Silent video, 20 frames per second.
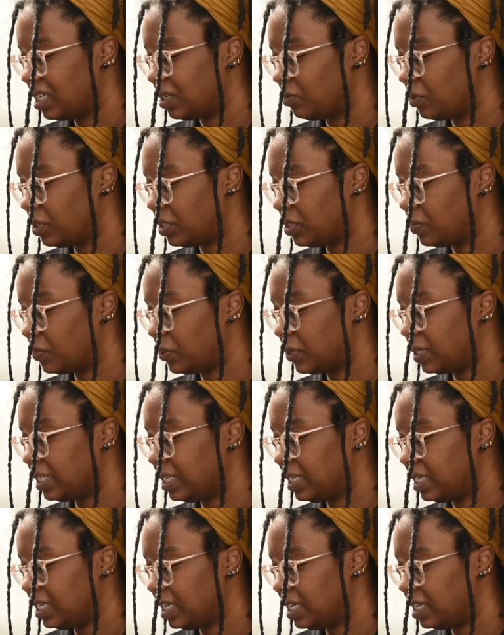With the
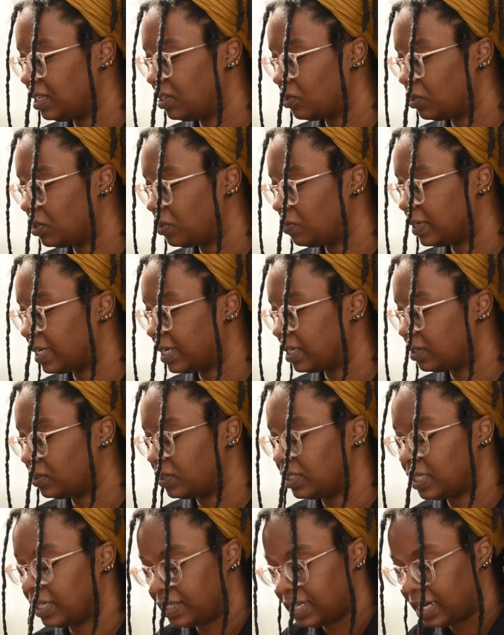pointed end or radical down.